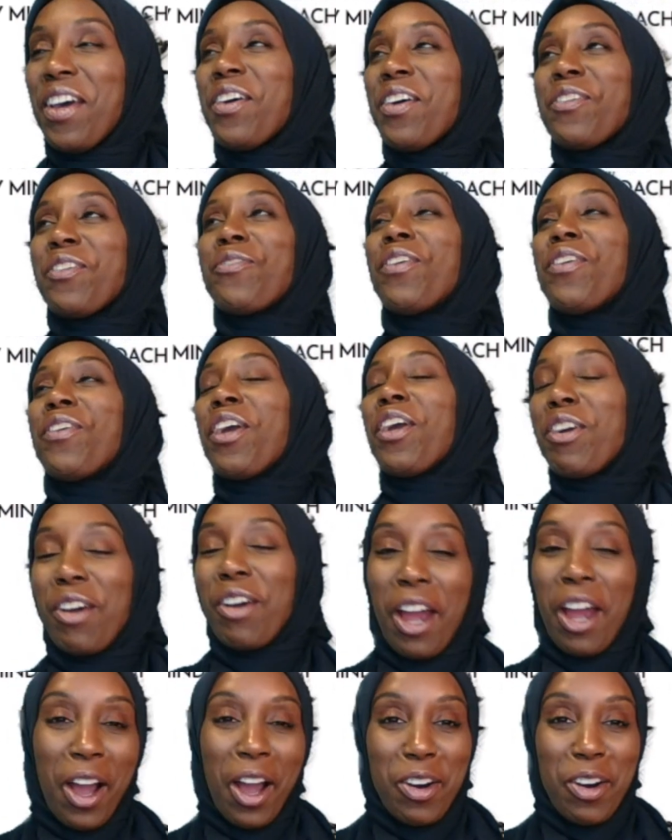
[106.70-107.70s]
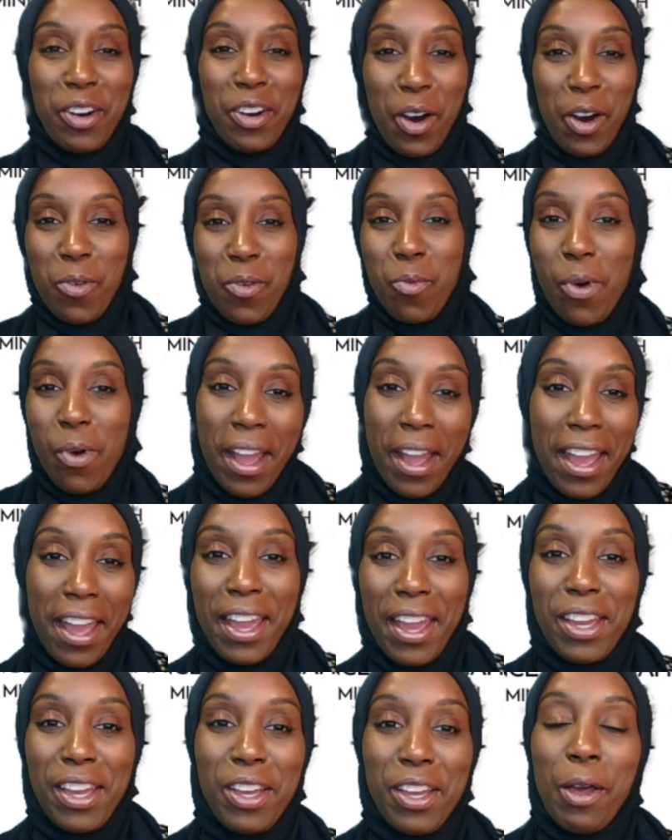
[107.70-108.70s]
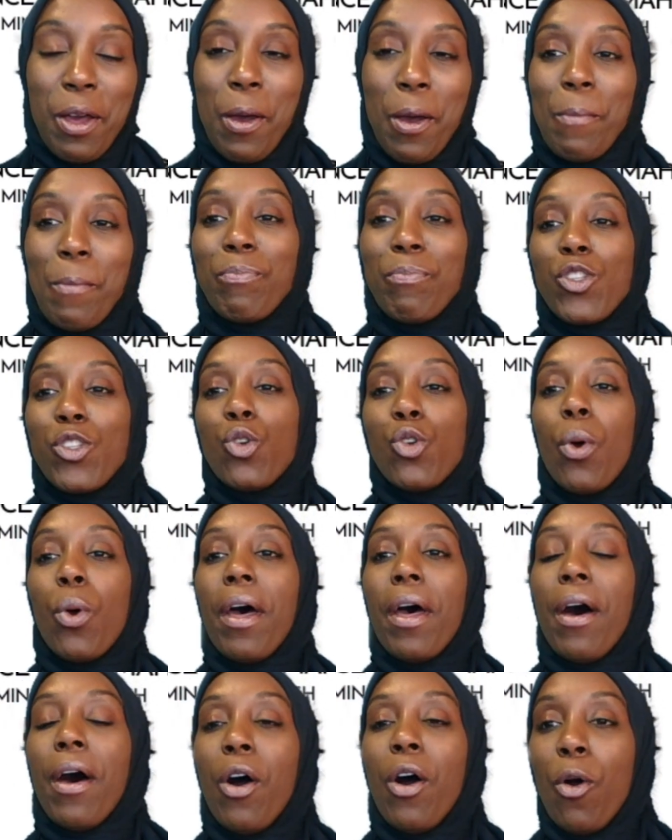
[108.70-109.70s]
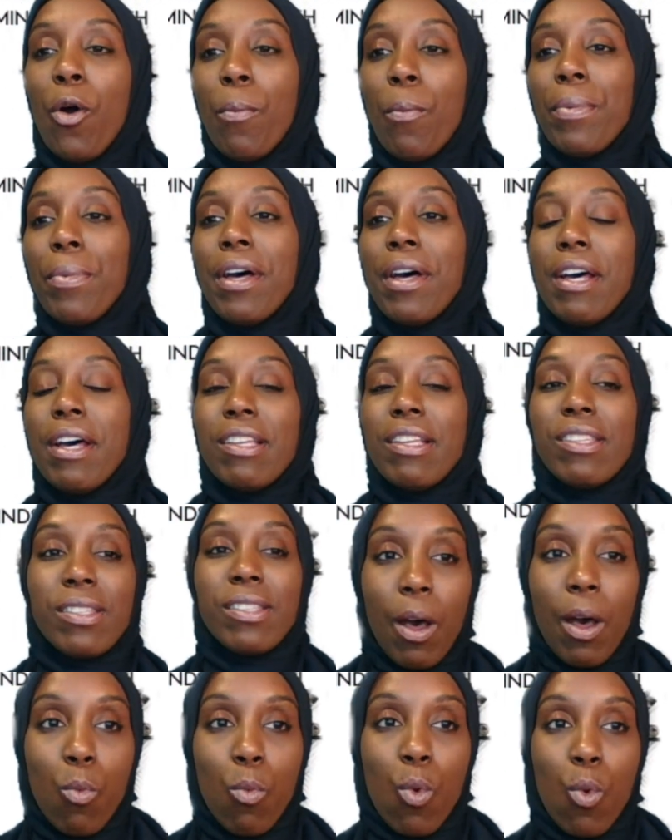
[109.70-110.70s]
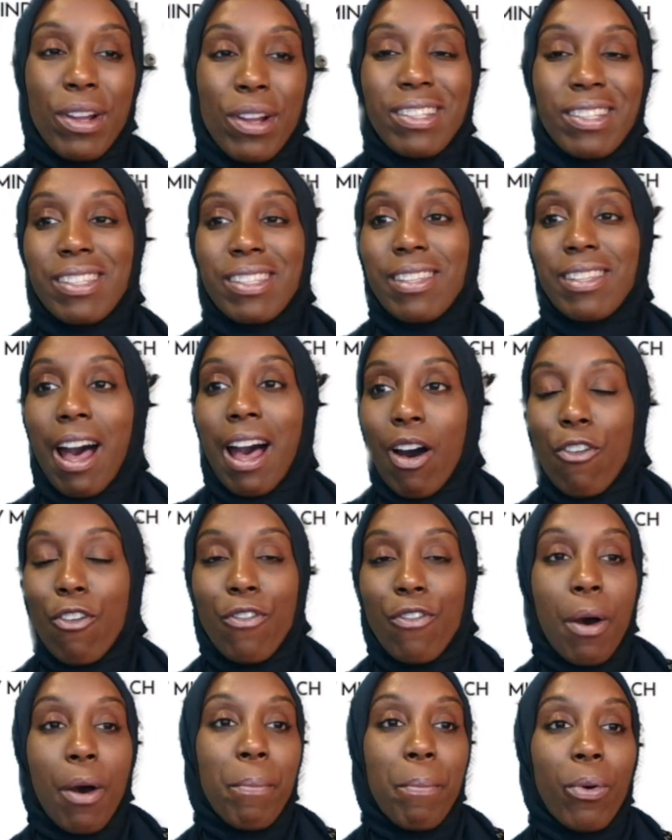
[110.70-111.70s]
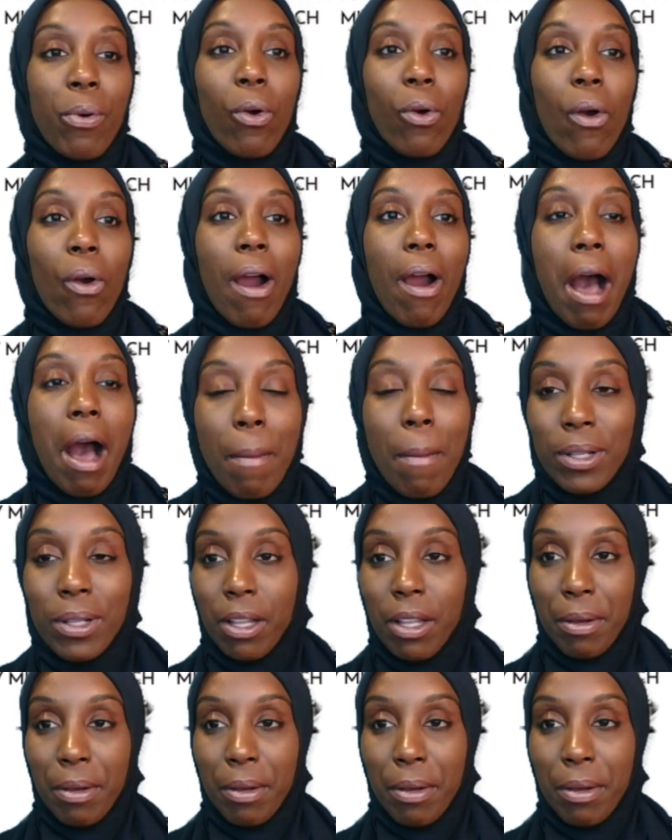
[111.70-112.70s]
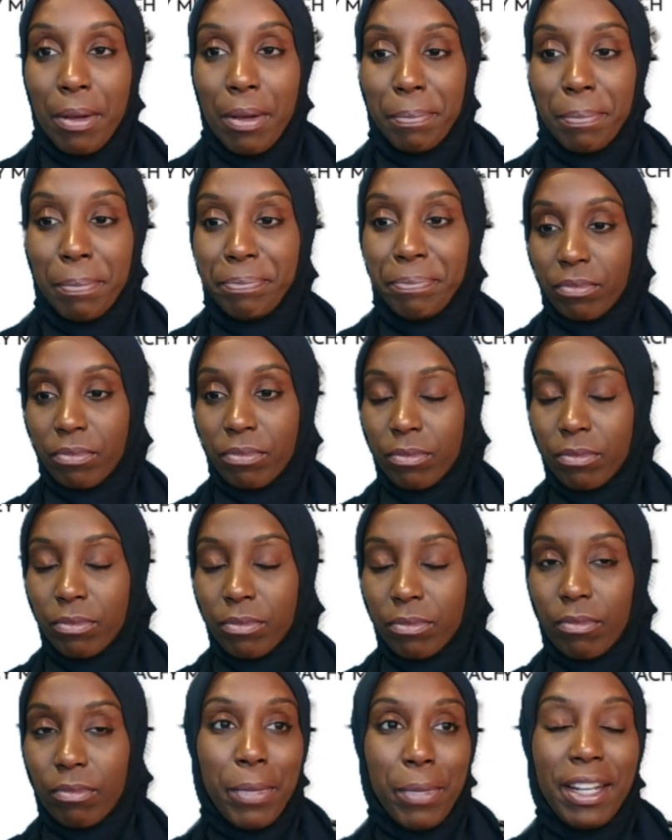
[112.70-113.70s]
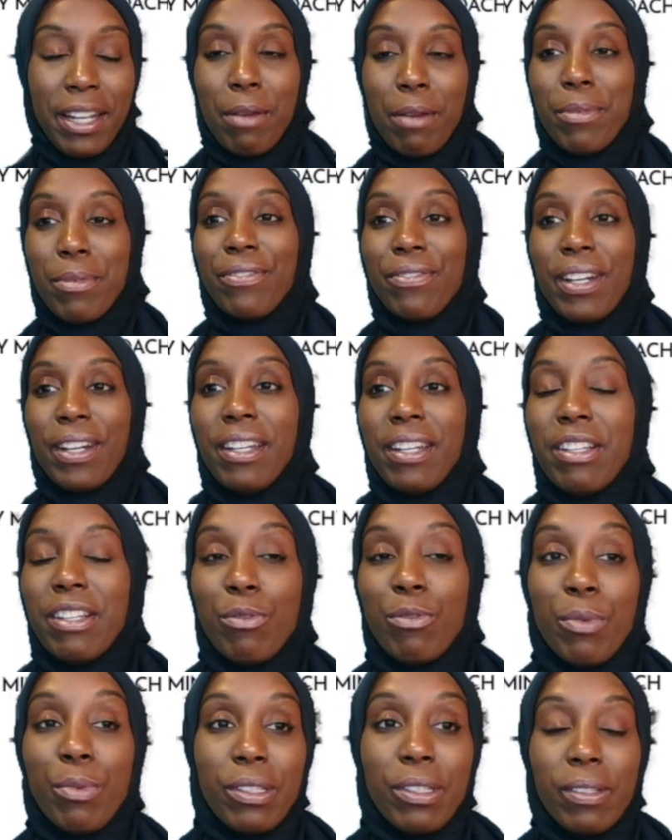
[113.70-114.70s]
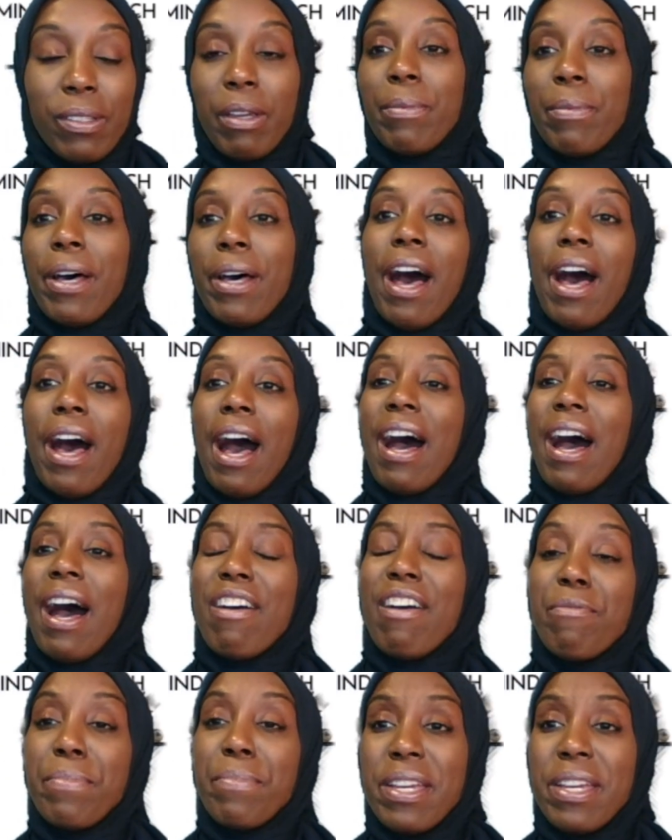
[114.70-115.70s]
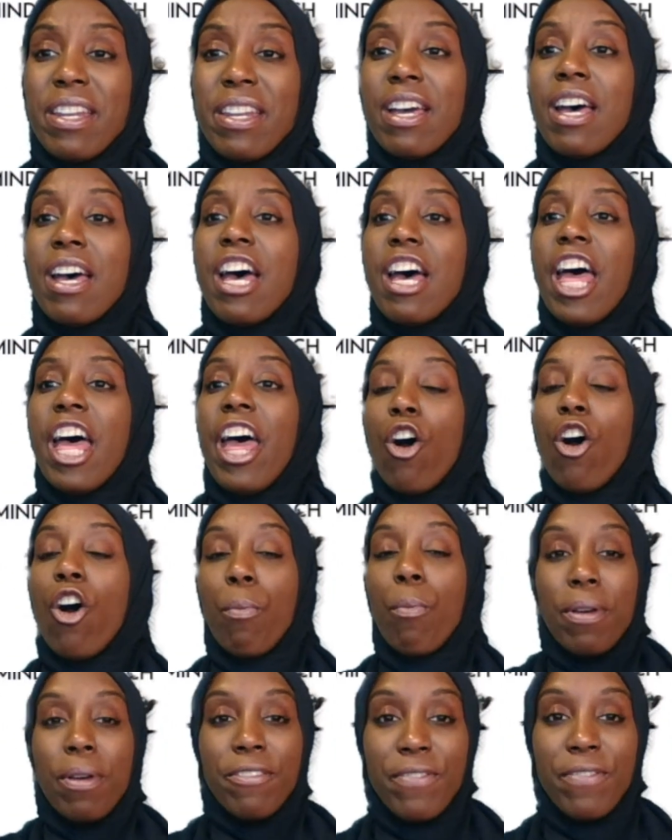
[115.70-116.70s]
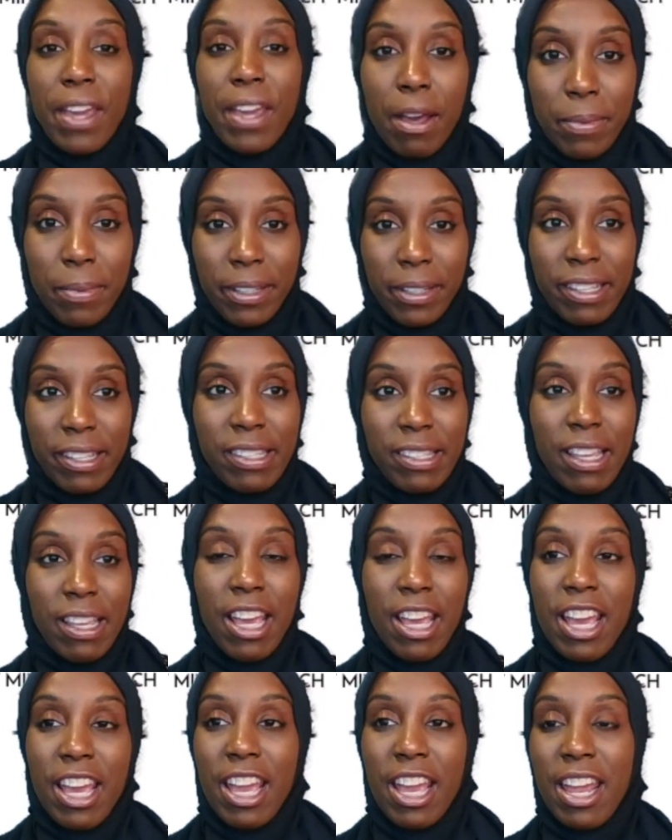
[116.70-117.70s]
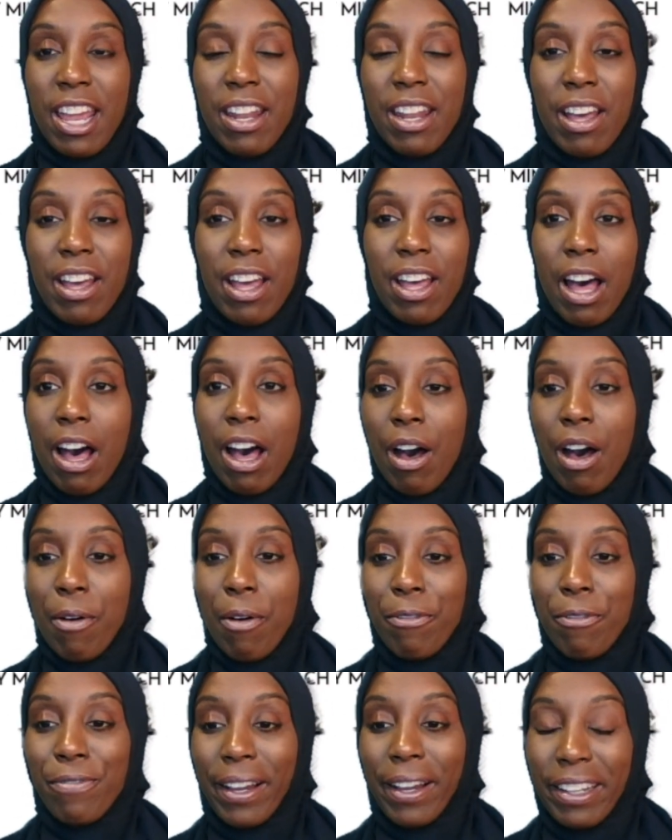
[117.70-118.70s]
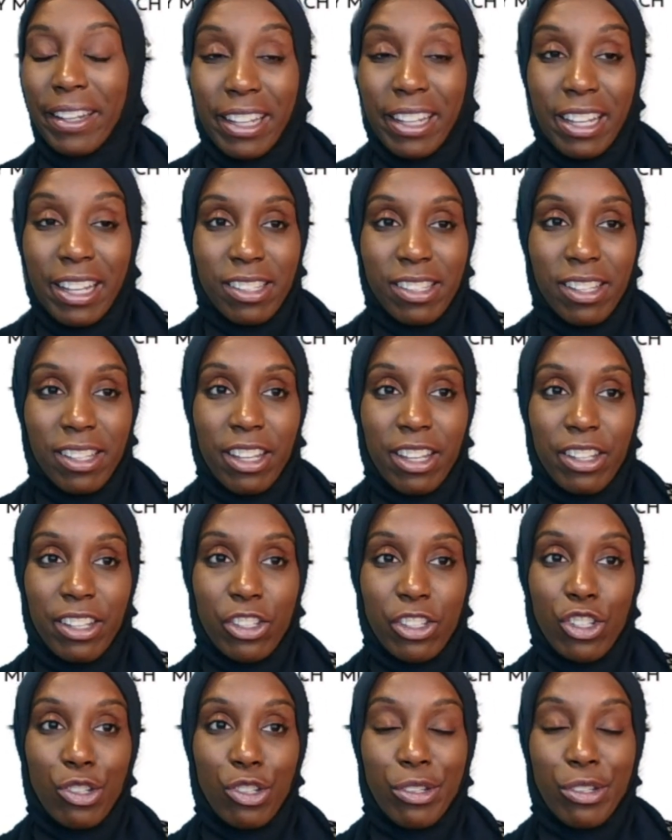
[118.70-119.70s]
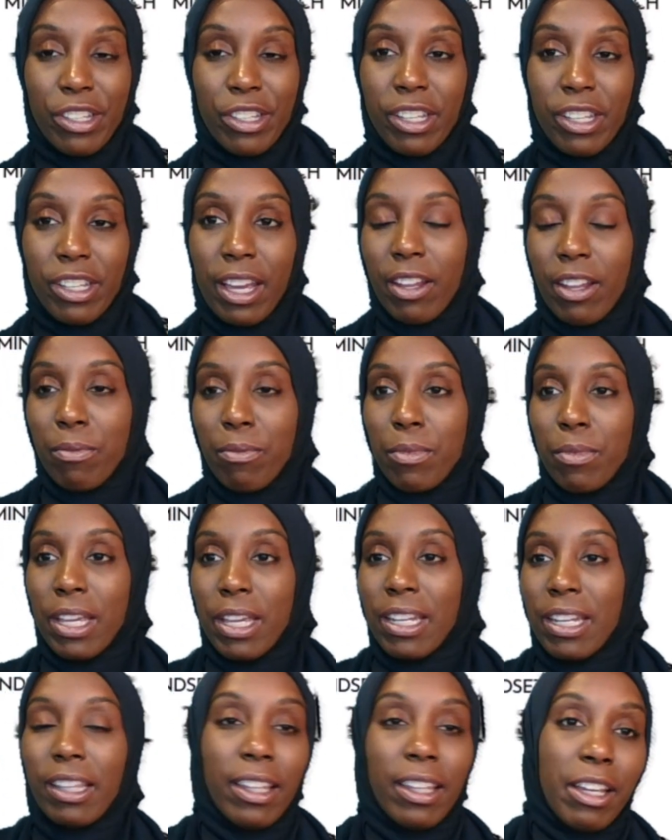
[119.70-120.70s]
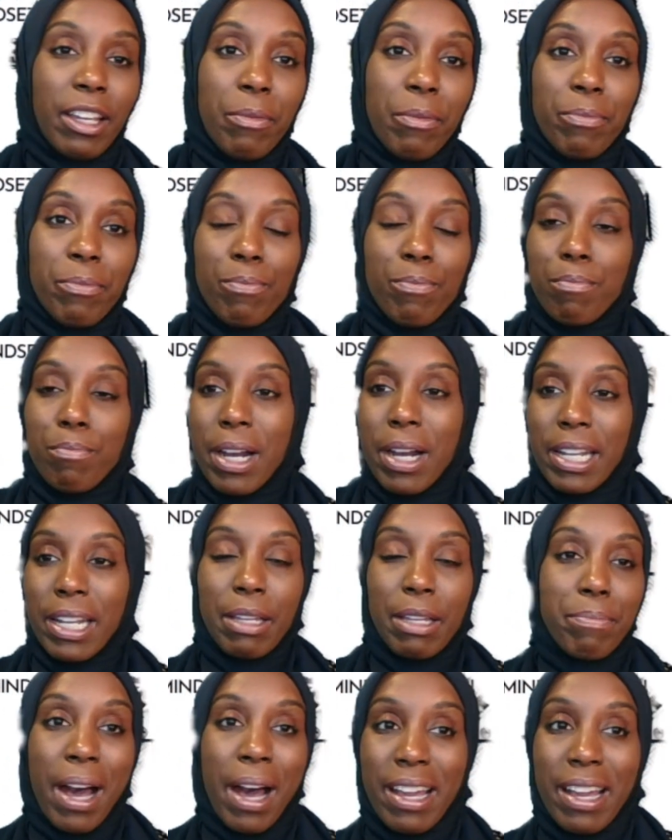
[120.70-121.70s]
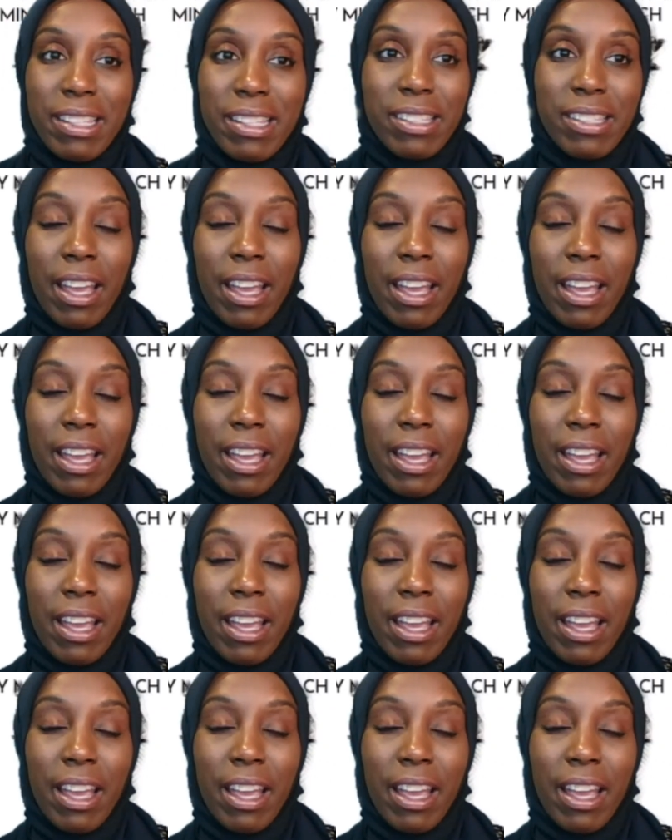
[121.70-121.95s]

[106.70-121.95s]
Figure out a way to help someone solve a problem. My name is Finance Muslima. I've been helping families in a finance industry and anything of money mindset